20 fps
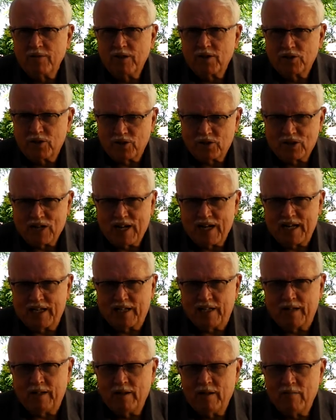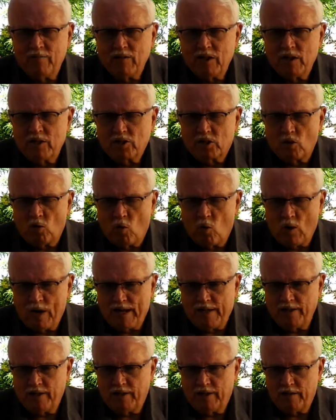society. So
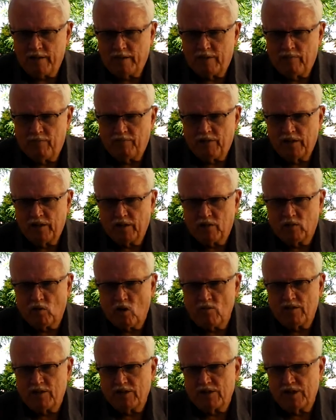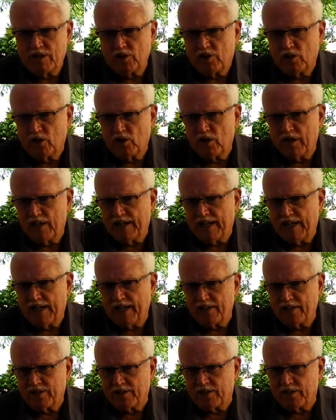when the Roman centurion
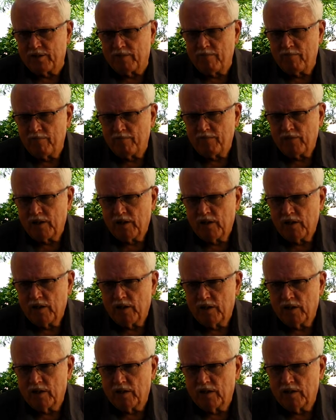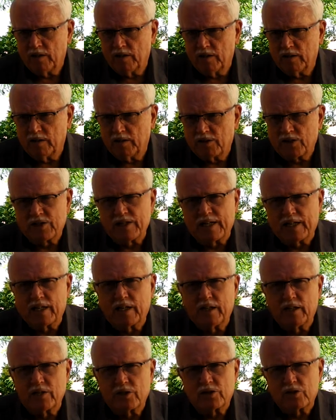has a, a sick
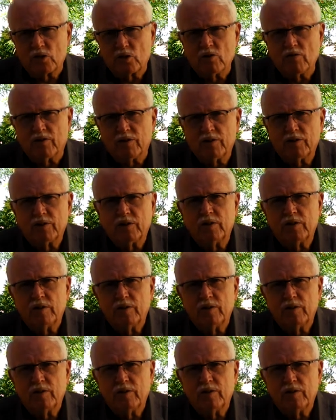servant